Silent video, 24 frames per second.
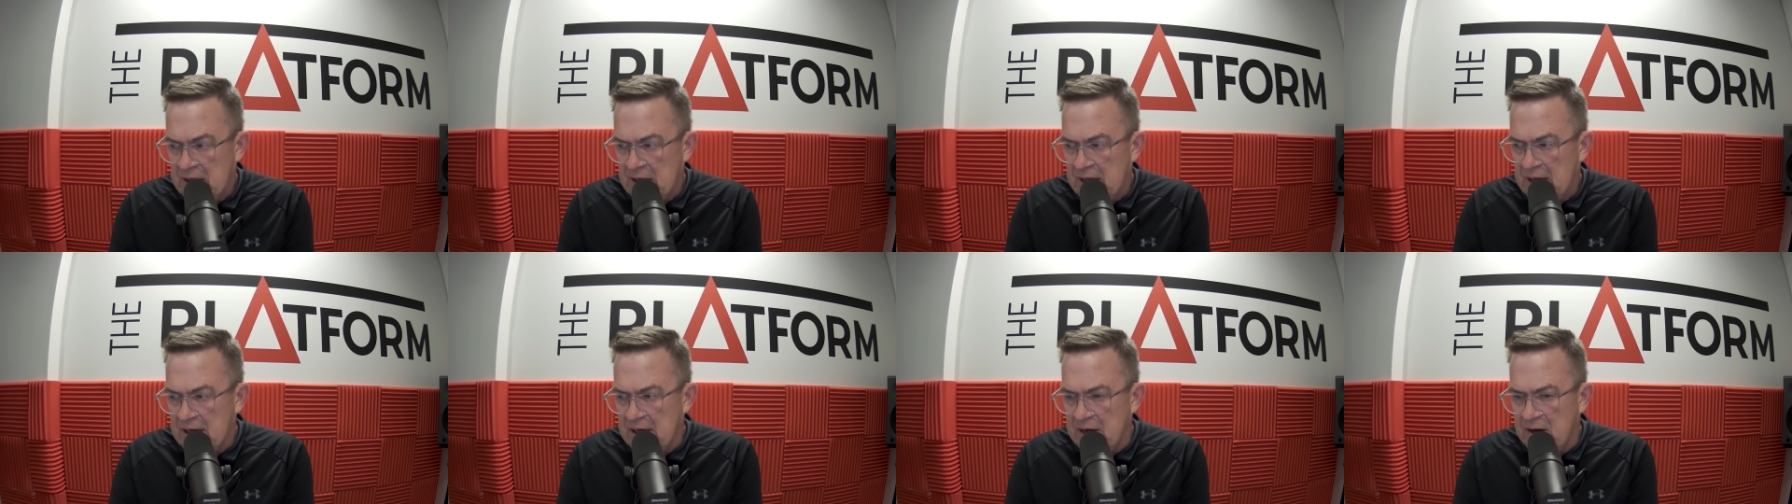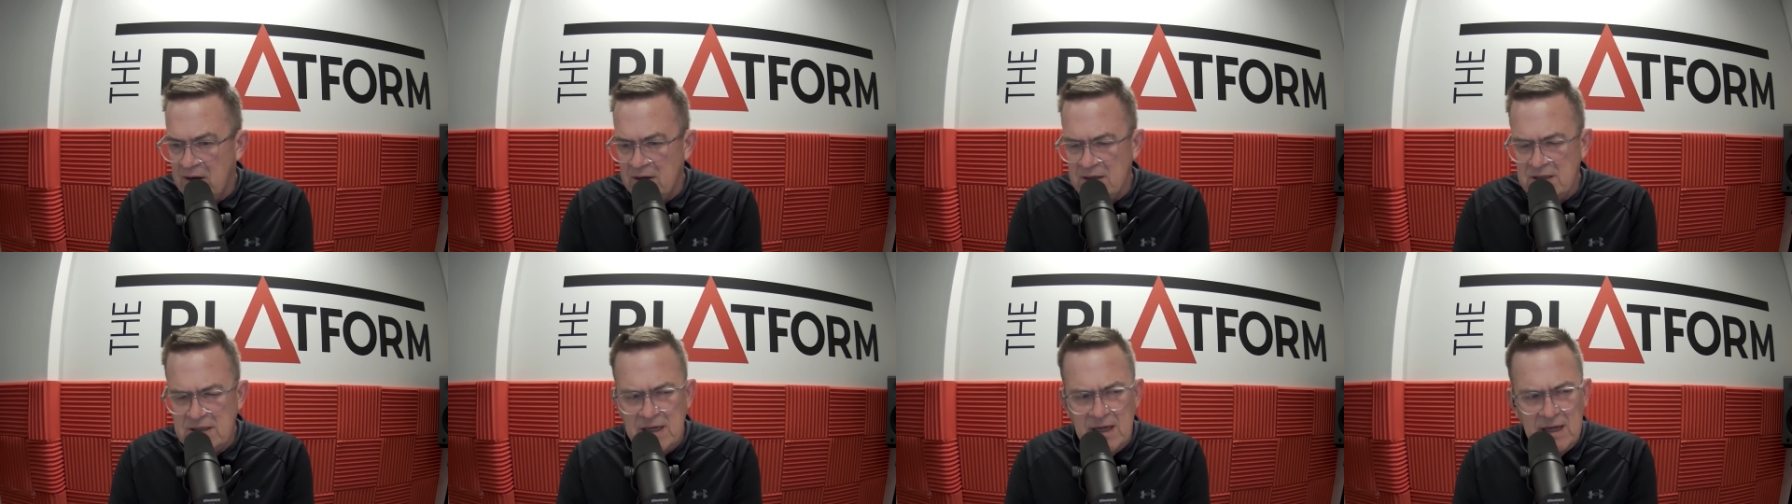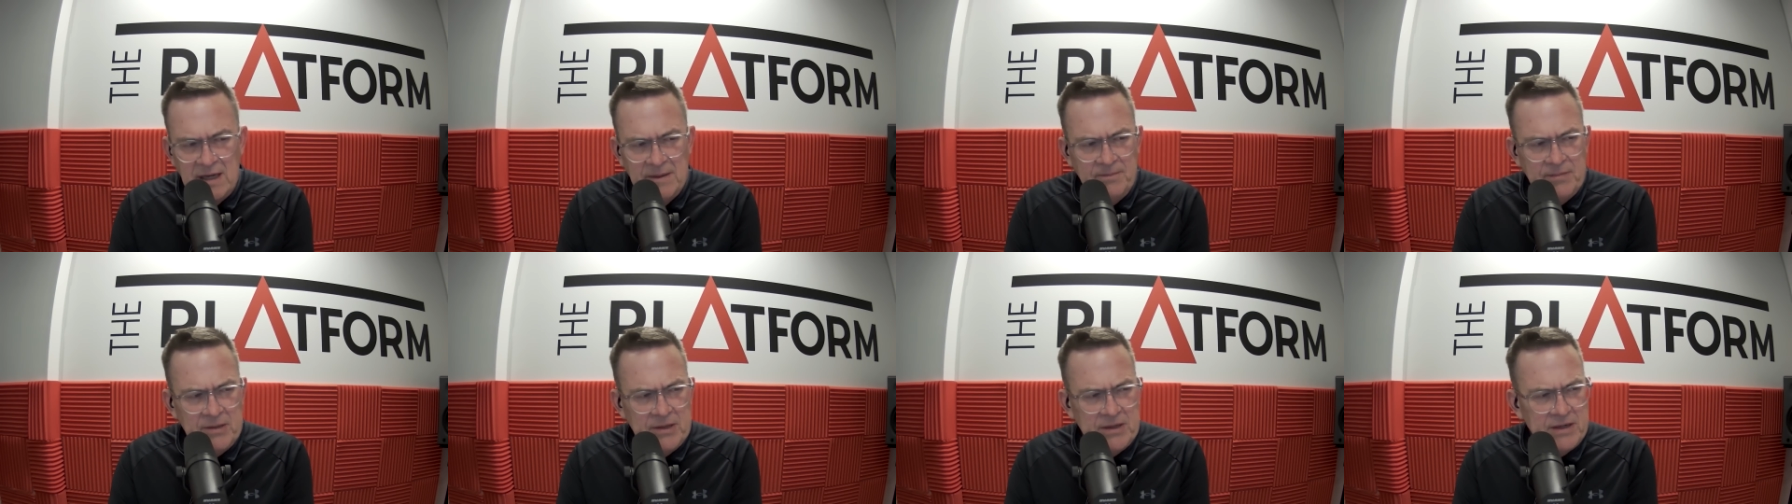a long
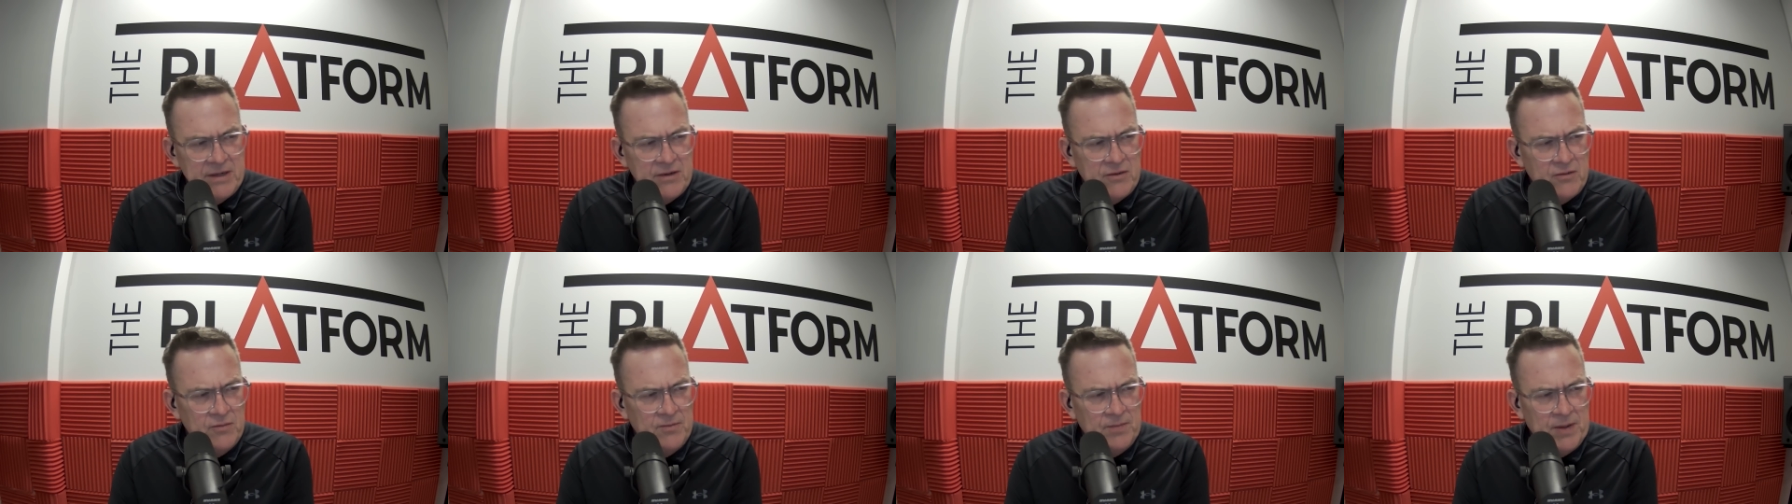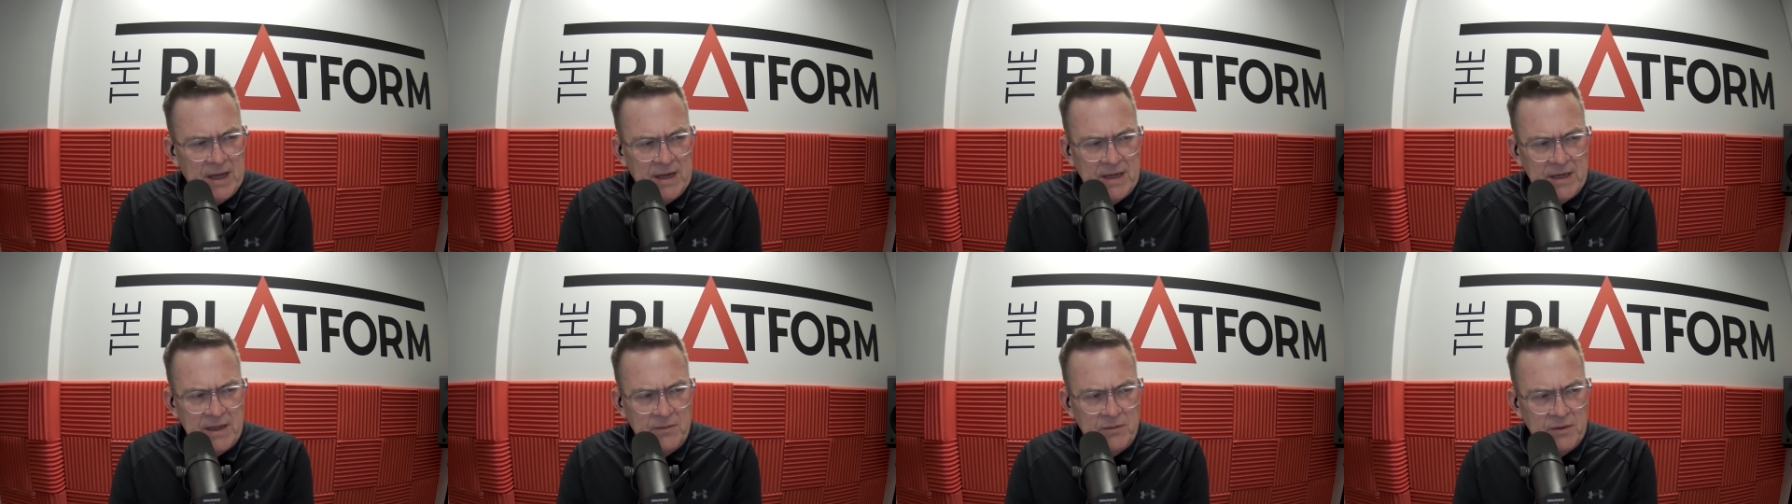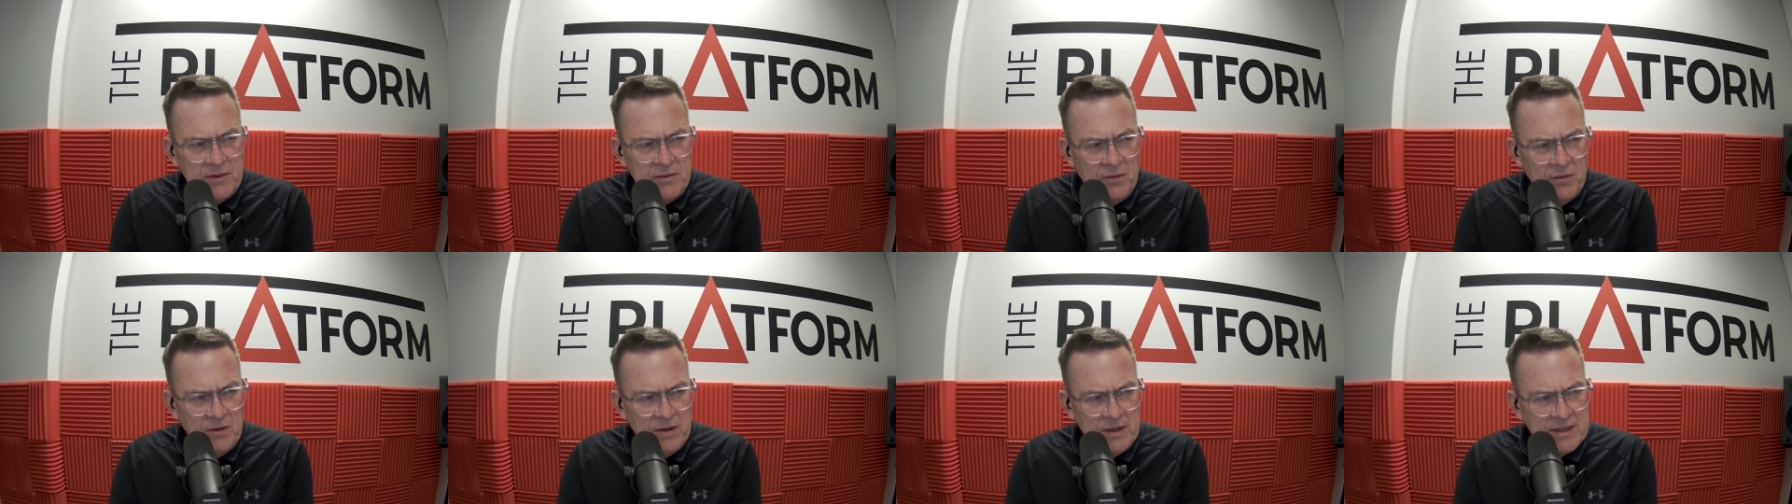time political party
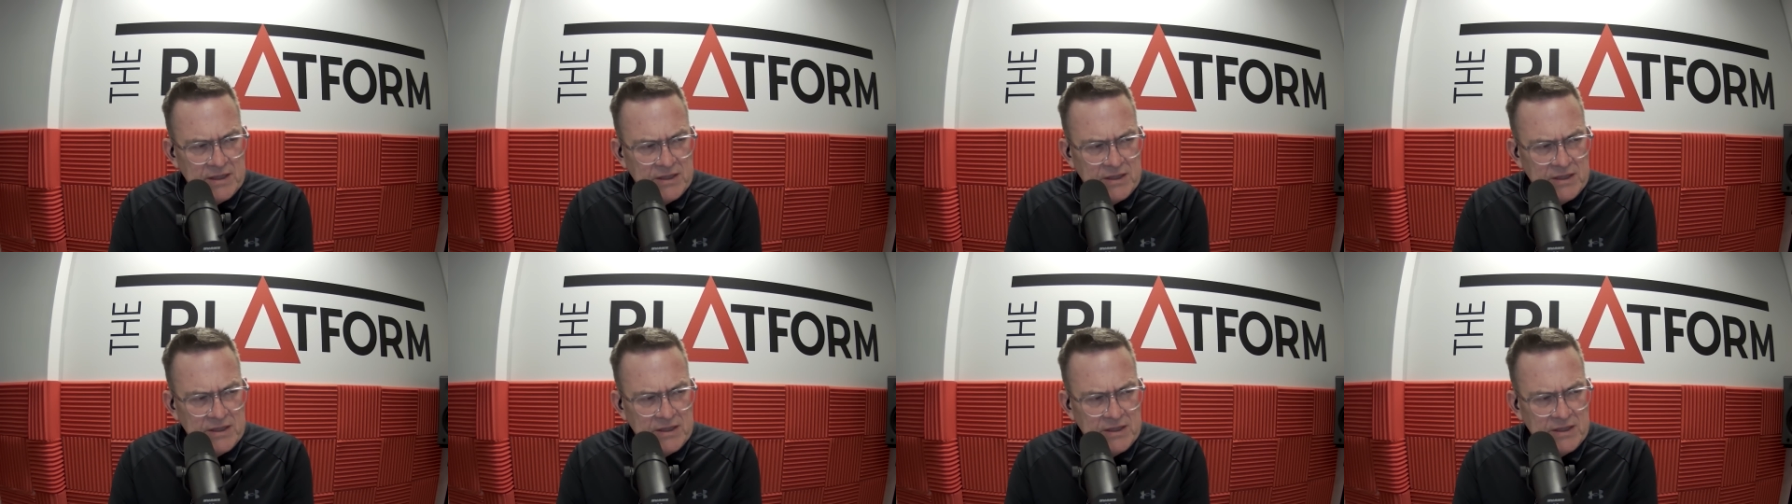with what,